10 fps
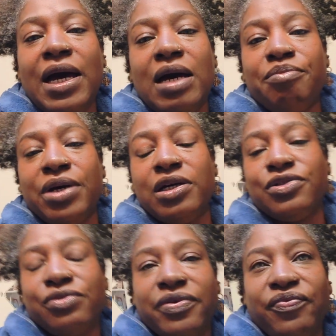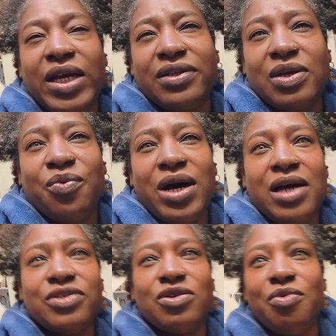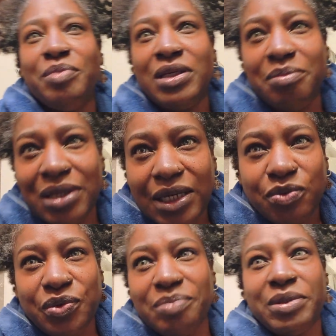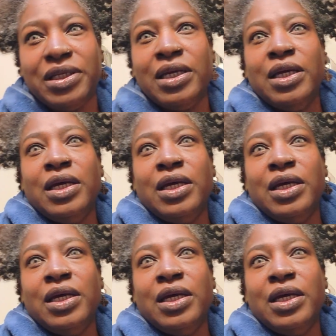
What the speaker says: eyebrows on the fact that why so many black women,